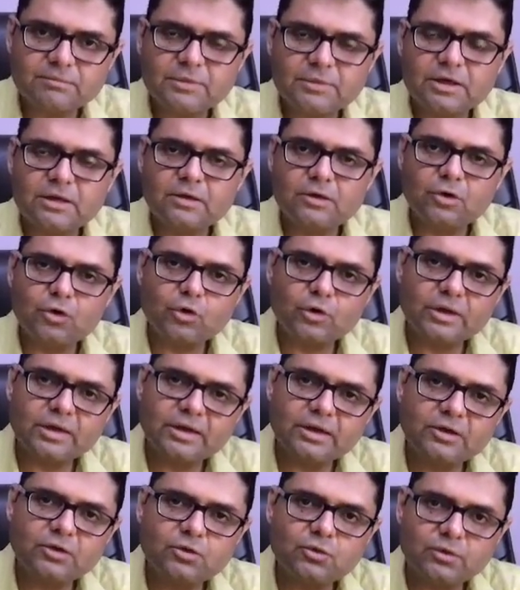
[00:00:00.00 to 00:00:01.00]
looking
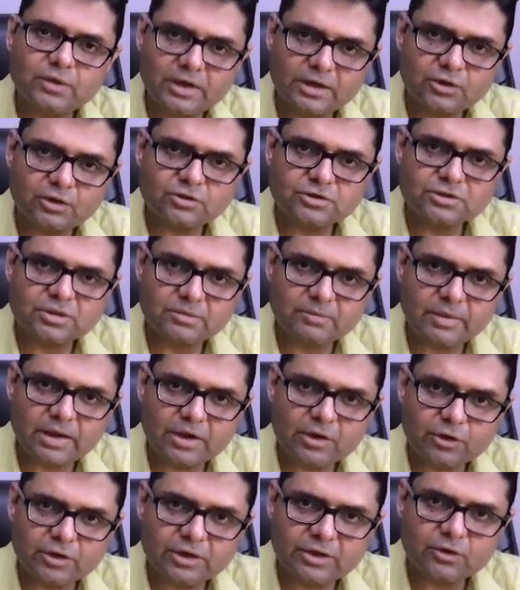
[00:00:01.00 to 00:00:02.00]
into
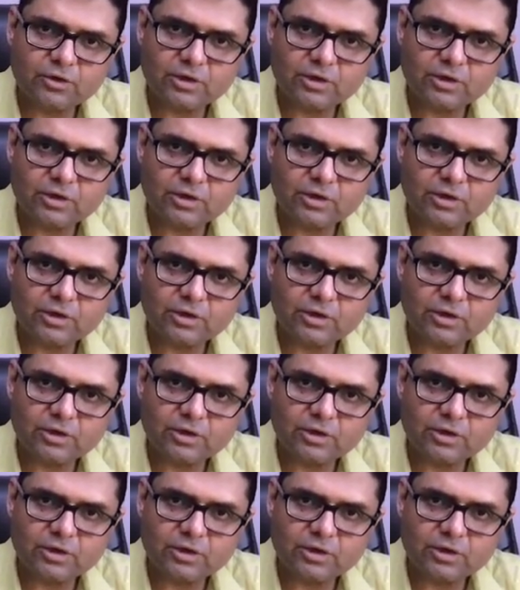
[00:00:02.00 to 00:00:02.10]
endosymbiotic